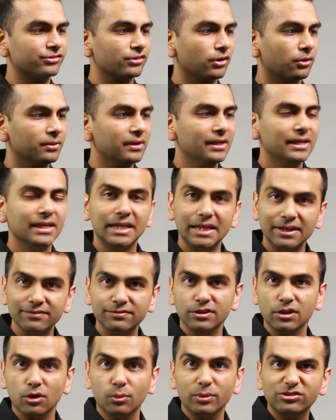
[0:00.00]
So
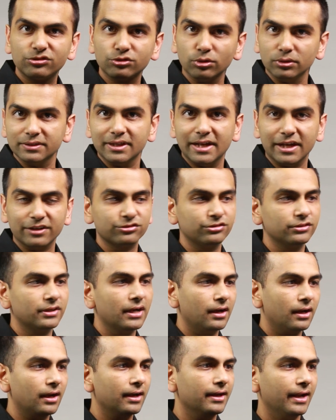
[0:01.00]
even though we sold an extra
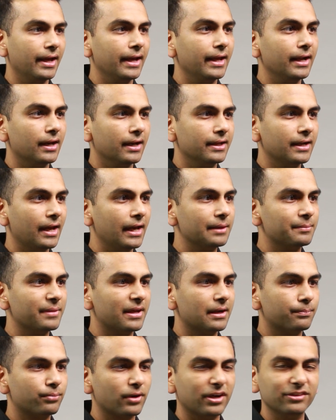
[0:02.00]
uh, an item
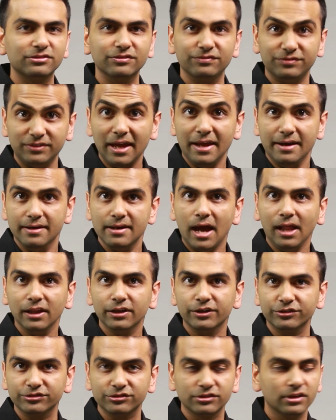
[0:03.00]
at a price of ten
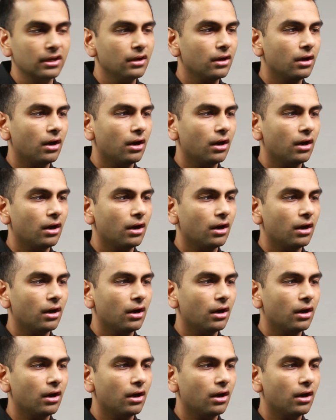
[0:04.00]
dollars,